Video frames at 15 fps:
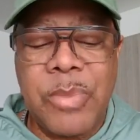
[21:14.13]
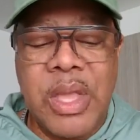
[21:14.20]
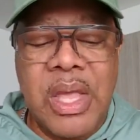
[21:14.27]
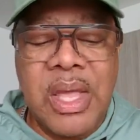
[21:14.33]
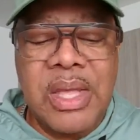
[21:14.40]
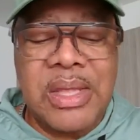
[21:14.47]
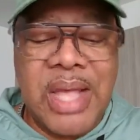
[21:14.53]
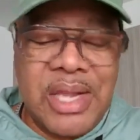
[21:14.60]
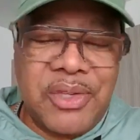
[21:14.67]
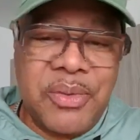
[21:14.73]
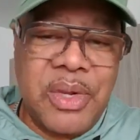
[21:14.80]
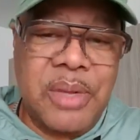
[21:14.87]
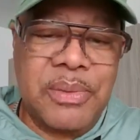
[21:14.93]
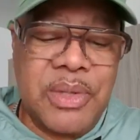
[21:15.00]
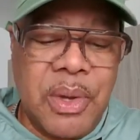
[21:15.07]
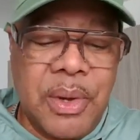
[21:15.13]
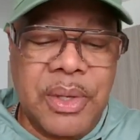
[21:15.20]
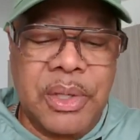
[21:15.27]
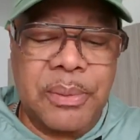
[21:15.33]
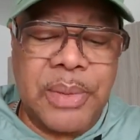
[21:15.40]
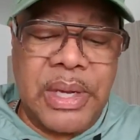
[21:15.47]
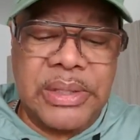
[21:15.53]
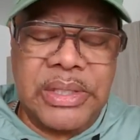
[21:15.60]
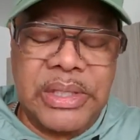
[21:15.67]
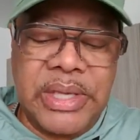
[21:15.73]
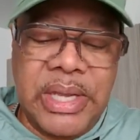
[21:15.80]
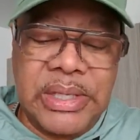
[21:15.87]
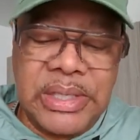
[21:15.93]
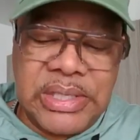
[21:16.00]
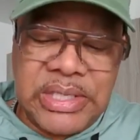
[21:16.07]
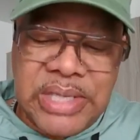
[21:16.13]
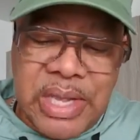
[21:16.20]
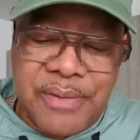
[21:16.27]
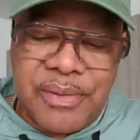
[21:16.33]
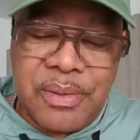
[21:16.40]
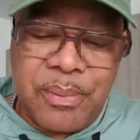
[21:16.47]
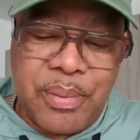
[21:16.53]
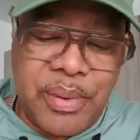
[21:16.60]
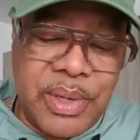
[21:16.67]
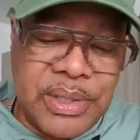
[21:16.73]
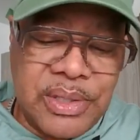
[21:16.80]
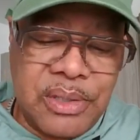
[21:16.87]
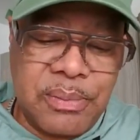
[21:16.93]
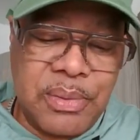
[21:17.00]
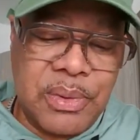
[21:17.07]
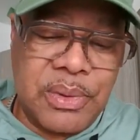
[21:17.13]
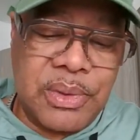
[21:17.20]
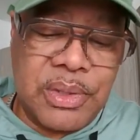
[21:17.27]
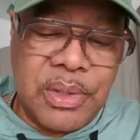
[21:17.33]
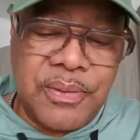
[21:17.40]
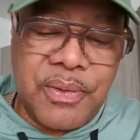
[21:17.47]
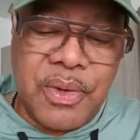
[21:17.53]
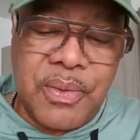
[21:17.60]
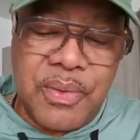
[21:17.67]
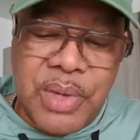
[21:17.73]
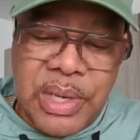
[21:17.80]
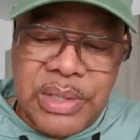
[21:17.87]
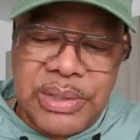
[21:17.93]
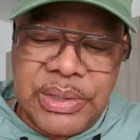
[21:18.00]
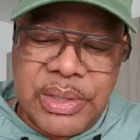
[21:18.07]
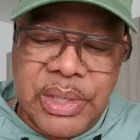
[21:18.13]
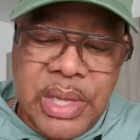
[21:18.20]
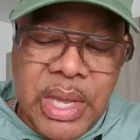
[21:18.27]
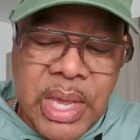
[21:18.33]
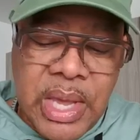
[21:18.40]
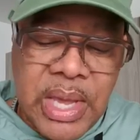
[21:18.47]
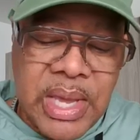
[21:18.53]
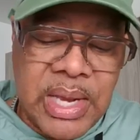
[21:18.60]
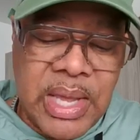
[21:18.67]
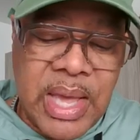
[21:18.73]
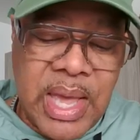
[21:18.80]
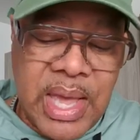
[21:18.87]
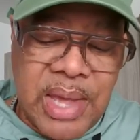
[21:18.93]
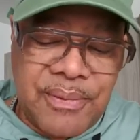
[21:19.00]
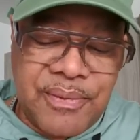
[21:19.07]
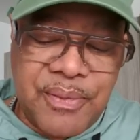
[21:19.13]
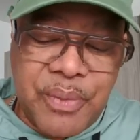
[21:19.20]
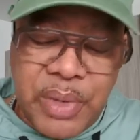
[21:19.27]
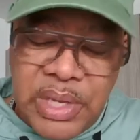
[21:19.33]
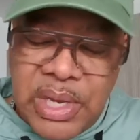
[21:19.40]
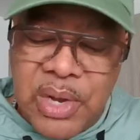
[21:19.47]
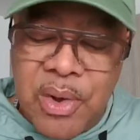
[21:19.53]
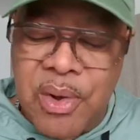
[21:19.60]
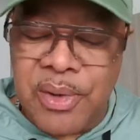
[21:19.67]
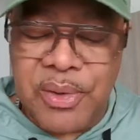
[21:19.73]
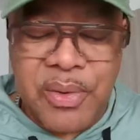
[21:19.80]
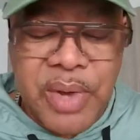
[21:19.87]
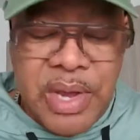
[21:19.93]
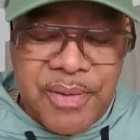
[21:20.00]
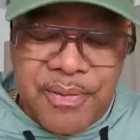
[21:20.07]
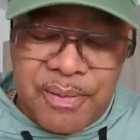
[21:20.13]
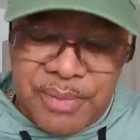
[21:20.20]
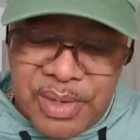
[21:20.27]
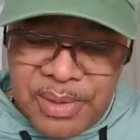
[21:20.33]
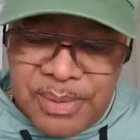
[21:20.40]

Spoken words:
That's what I'm talking about today, the 7 principles of Kwanzaa, and have we gone away from them?